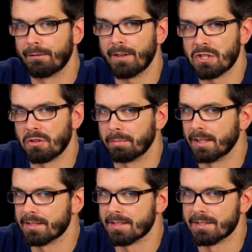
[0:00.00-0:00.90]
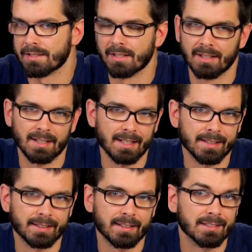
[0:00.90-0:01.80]
fictional places
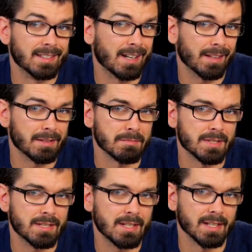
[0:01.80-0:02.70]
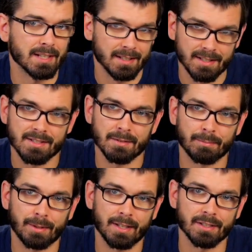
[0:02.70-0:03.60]
like Gotham City.
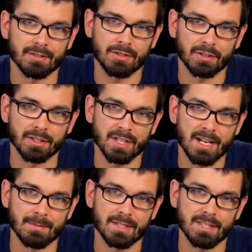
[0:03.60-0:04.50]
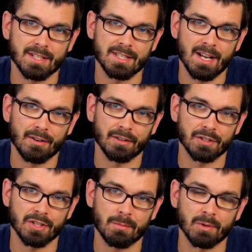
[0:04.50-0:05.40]
Some players took the time to sit down on
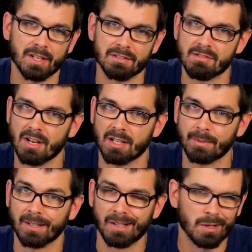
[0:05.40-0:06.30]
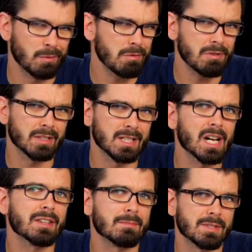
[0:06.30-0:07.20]
the subreddit and talk about what would
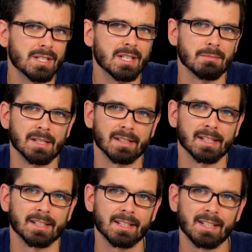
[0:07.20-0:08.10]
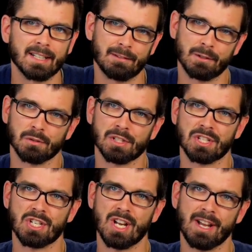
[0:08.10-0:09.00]
Gotham City be like if it were in
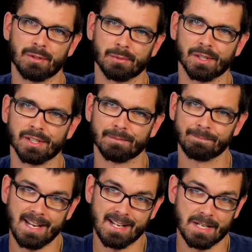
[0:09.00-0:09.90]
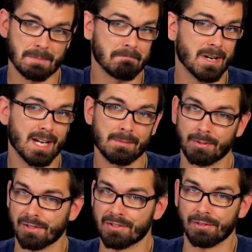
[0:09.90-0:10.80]
Shadowrun. And my
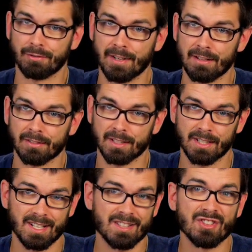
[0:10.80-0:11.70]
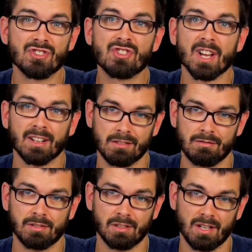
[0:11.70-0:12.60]
personal favorite, the
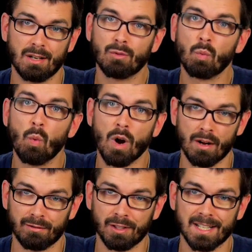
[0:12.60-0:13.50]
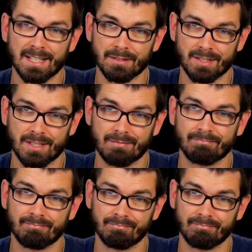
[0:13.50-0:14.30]
Shadows of Waffle House.